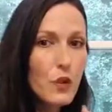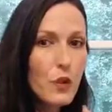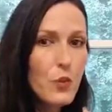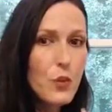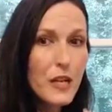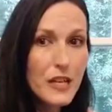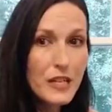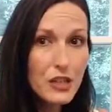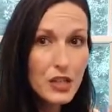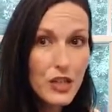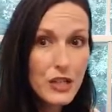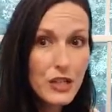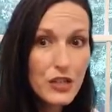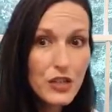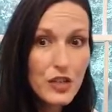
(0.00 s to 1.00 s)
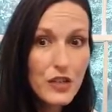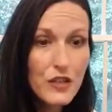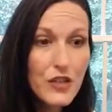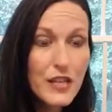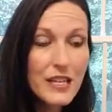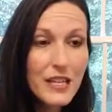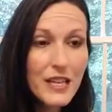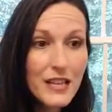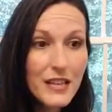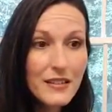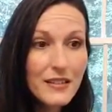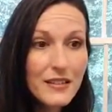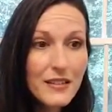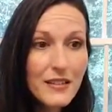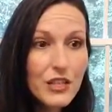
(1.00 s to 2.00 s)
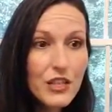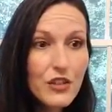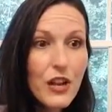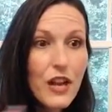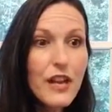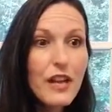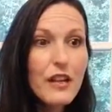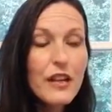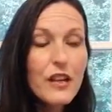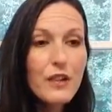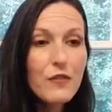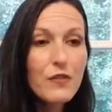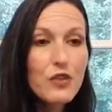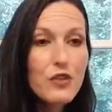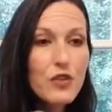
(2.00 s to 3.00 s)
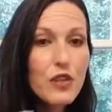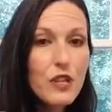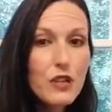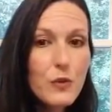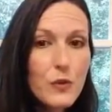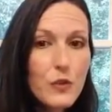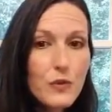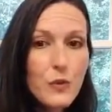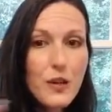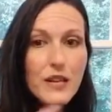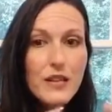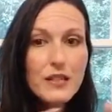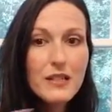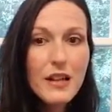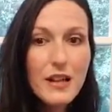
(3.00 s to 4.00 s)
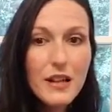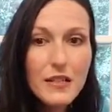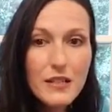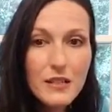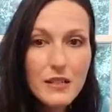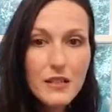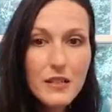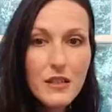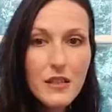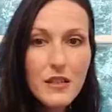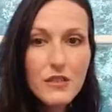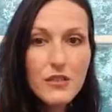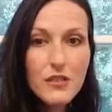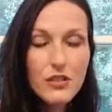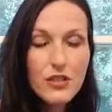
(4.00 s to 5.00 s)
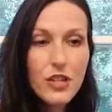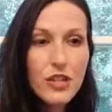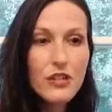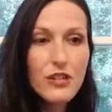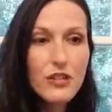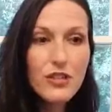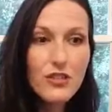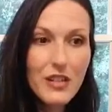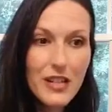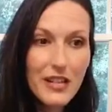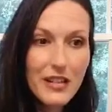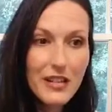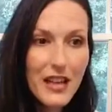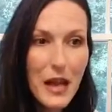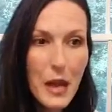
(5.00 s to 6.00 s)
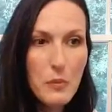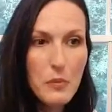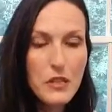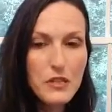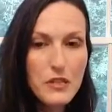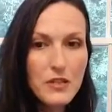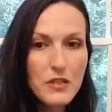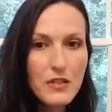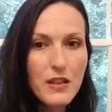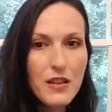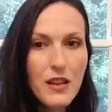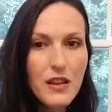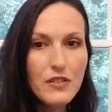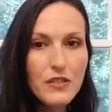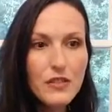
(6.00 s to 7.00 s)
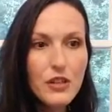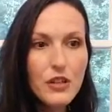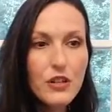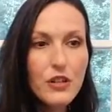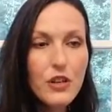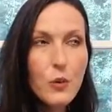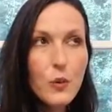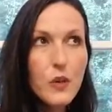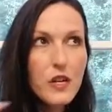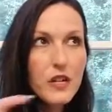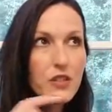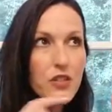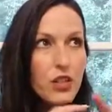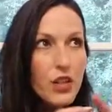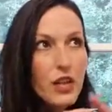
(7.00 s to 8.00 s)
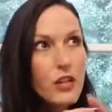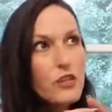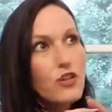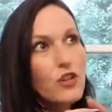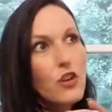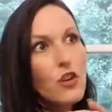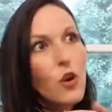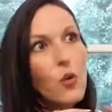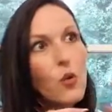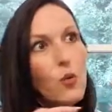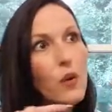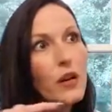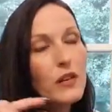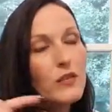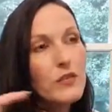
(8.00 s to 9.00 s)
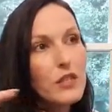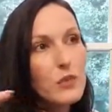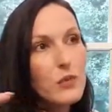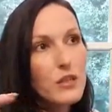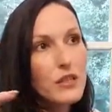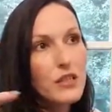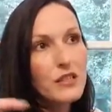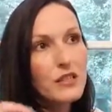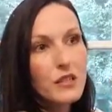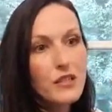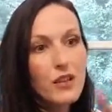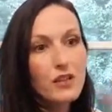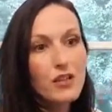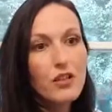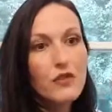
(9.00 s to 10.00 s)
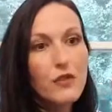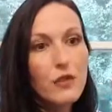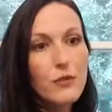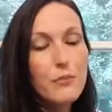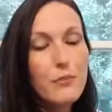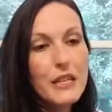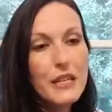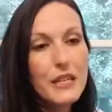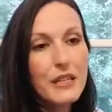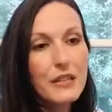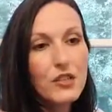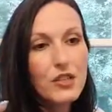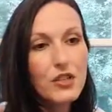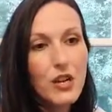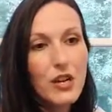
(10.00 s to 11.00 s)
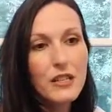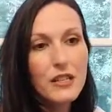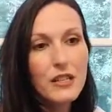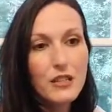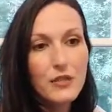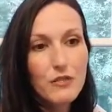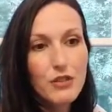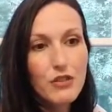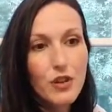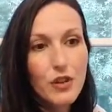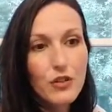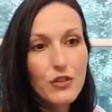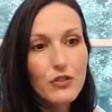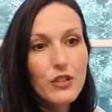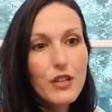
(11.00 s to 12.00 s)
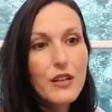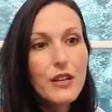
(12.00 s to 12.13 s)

We got to change our thinking. You can't, if you're struggling with your weight, a diet isn't the answer. Changing your eating habits is the answer. We got to change our whole way of doing things and not just for a minute to try to get the result.